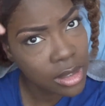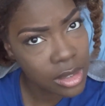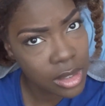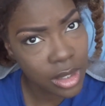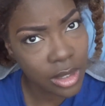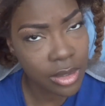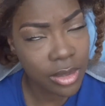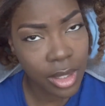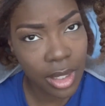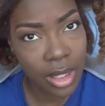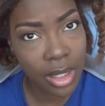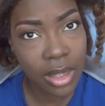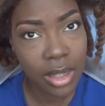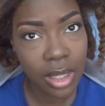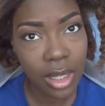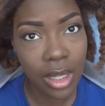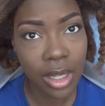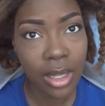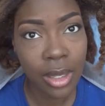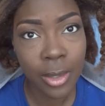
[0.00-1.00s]
so that
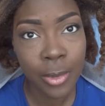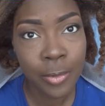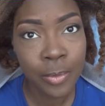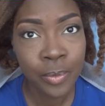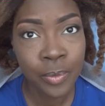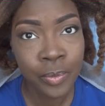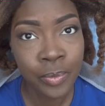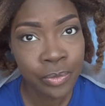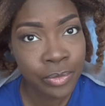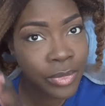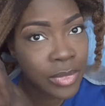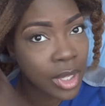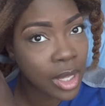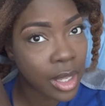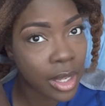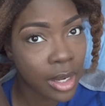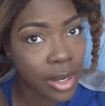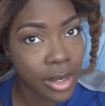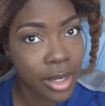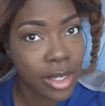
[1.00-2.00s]
the
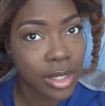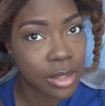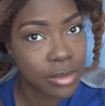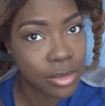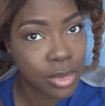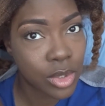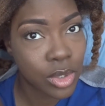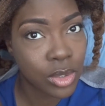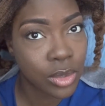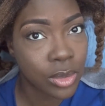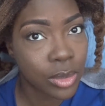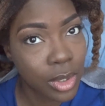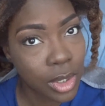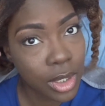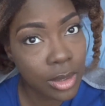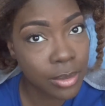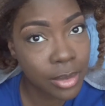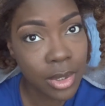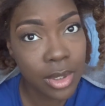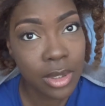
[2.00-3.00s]
hair can
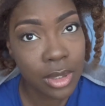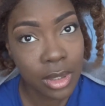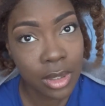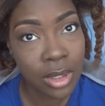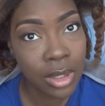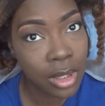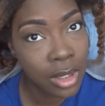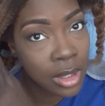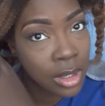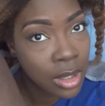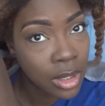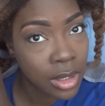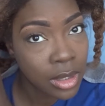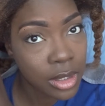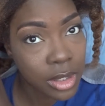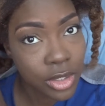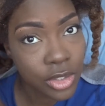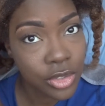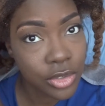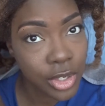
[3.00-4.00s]
absorb
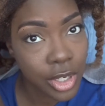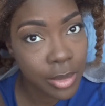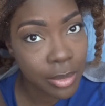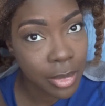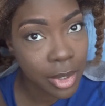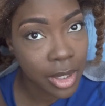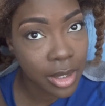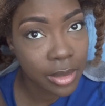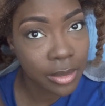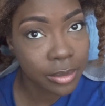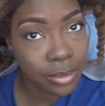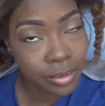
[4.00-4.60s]
the treatment.